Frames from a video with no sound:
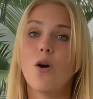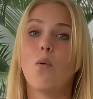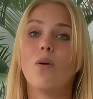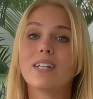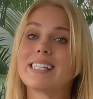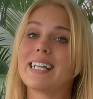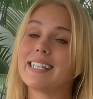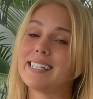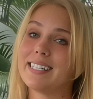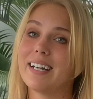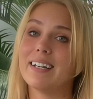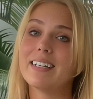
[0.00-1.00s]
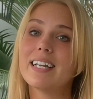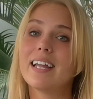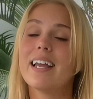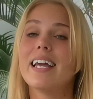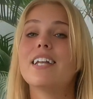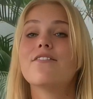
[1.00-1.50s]
Once that's done,
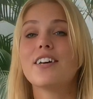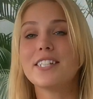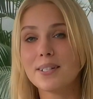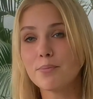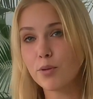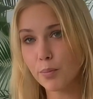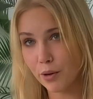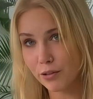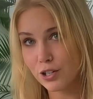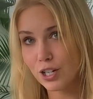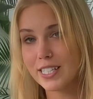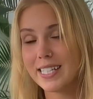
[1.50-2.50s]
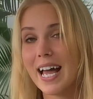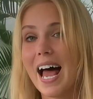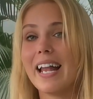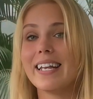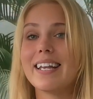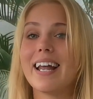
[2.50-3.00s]
invest in promotions
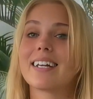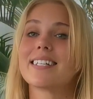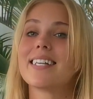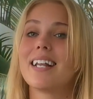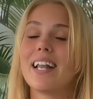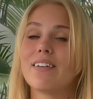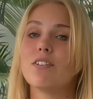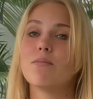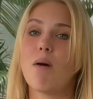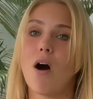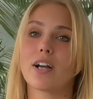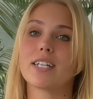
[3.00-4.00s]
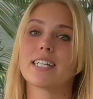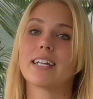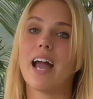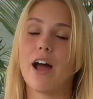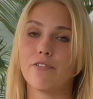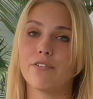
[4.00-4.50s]
and next level marketing
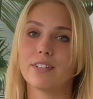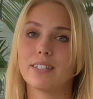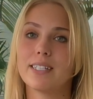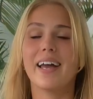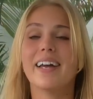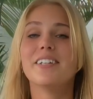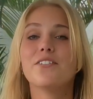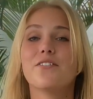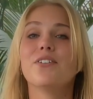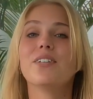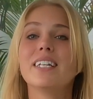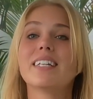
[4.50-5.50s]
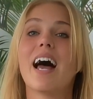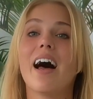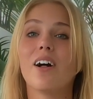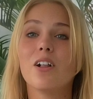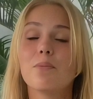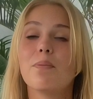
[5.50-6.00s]
efforts. And if you need
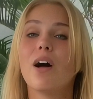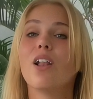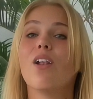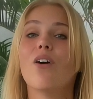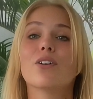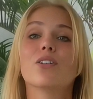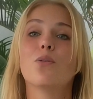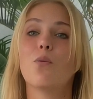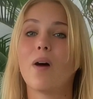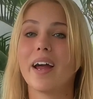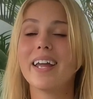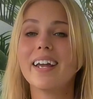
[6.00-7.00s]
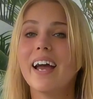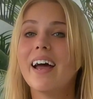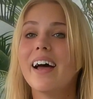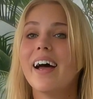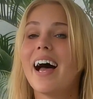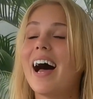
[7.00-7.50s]
help along the way,
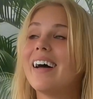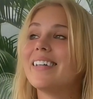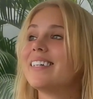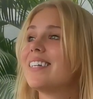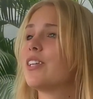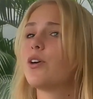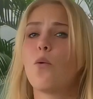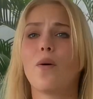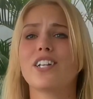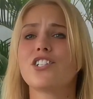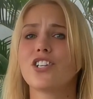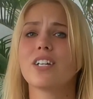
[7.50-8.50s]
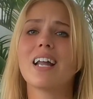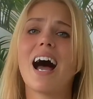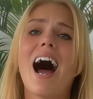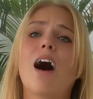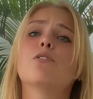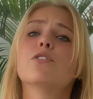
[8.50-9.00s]
and the question
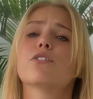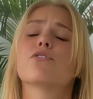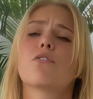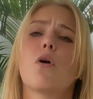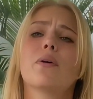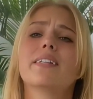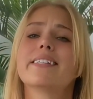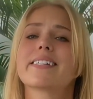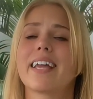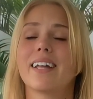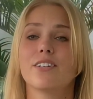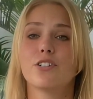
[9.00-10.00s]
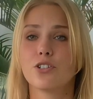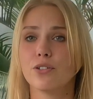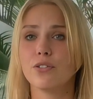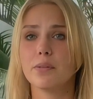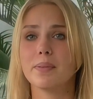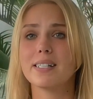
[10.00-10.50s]
how to grow and scale a
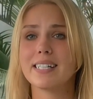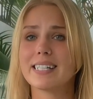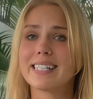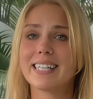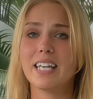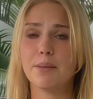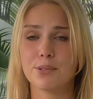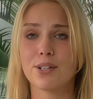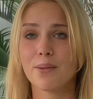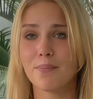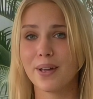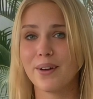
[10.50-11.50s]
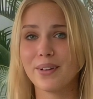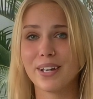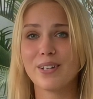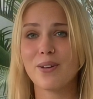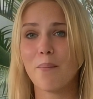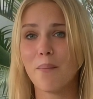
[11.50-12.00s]
jewelry business keeps on appearing
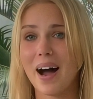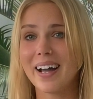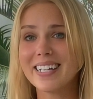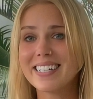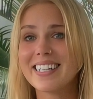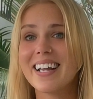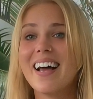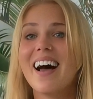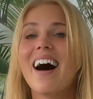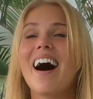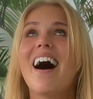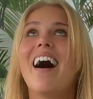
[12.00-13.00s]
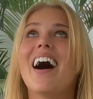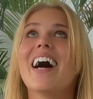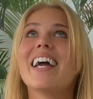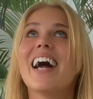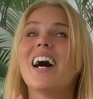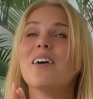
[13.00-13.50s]
in your mind,
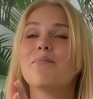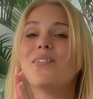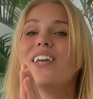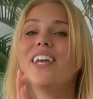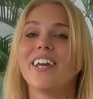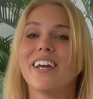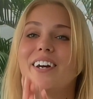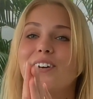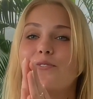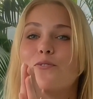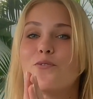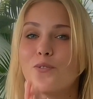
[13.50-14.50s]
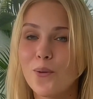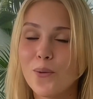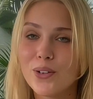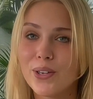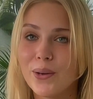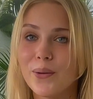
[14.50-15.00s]
I am here for
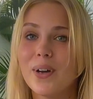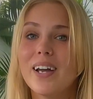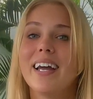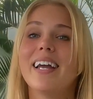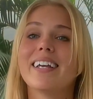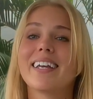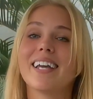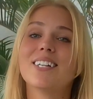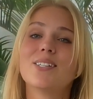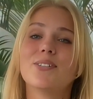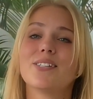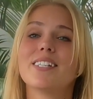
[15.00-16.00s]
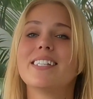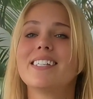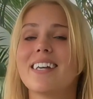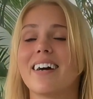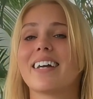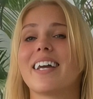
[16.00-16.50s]
you. In case you're
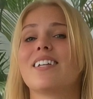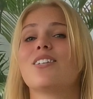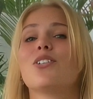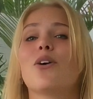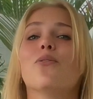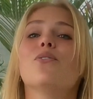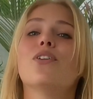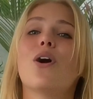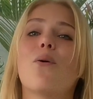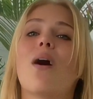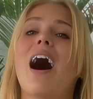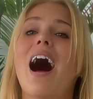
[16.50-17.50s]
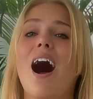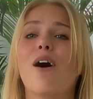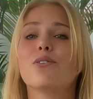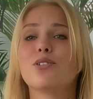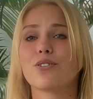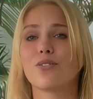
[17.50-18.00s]
stuck and don't know
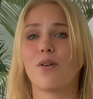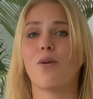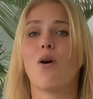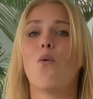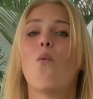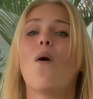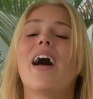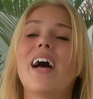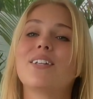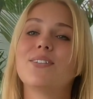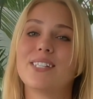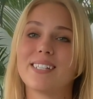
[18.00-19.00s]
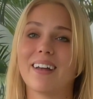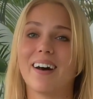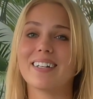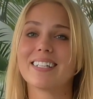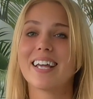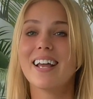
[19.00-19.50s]
how to grow or where to
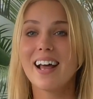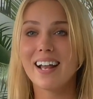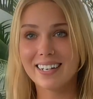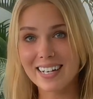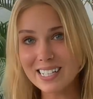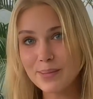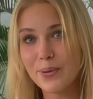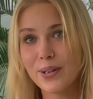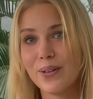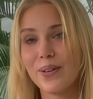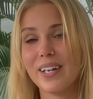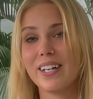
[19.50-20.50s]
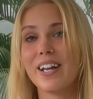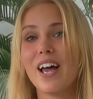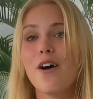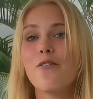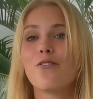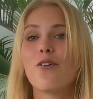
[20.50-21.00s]
start, let's book you in
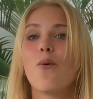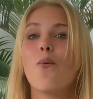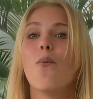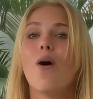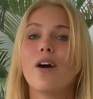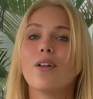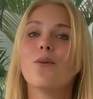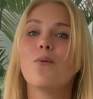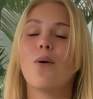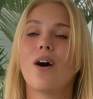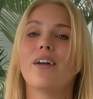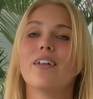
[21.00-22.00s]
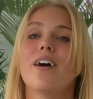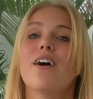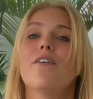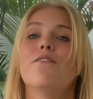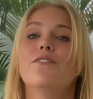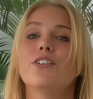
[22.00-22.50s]
for a one-on-one
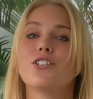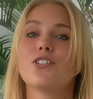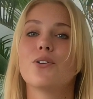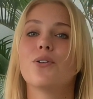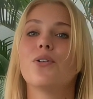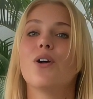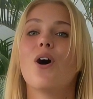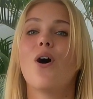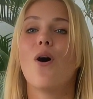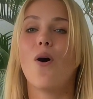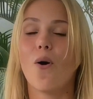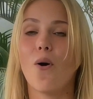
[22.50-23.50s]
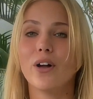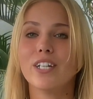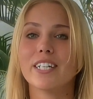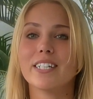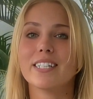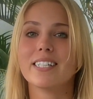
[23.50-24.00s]
visual
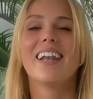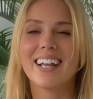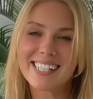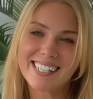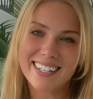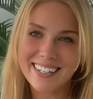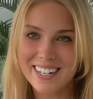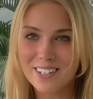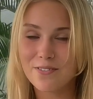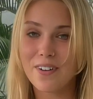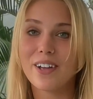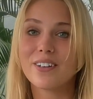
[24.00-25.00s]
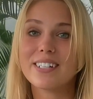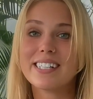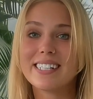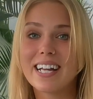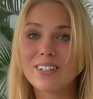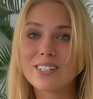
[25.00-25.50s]
audit. Let's identify your
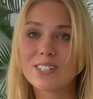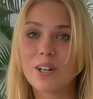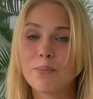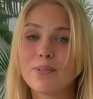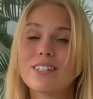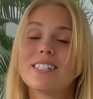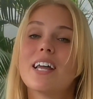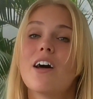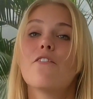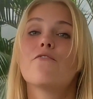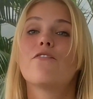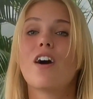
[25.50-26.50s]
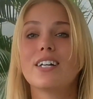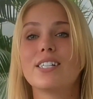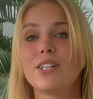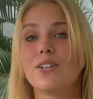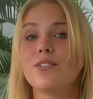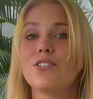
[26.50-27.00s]
sales stoppers, find
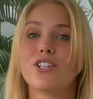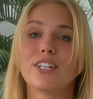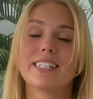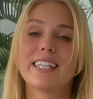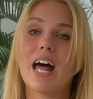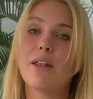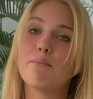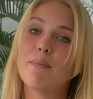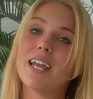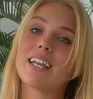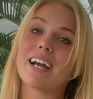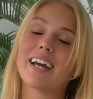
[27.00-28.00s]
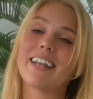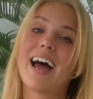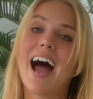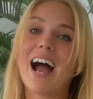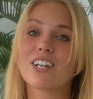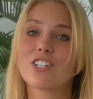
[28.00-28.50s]
solutions, and make an
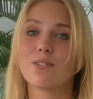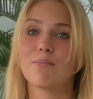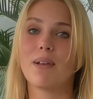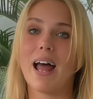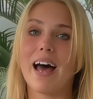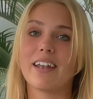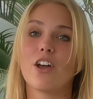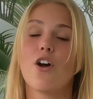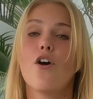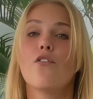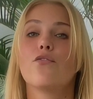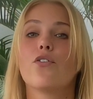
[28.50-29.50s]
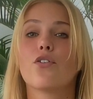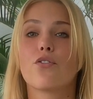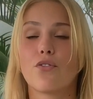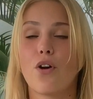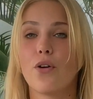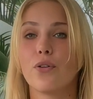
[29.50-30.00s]
action plan for
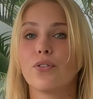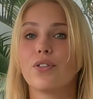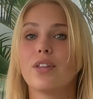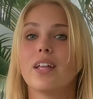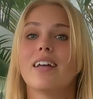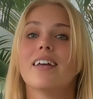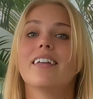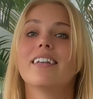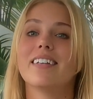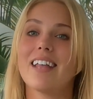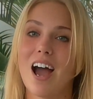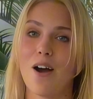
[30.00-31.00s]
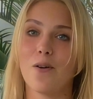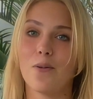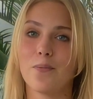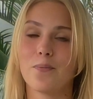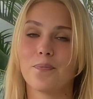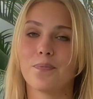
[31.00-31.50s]
growth now.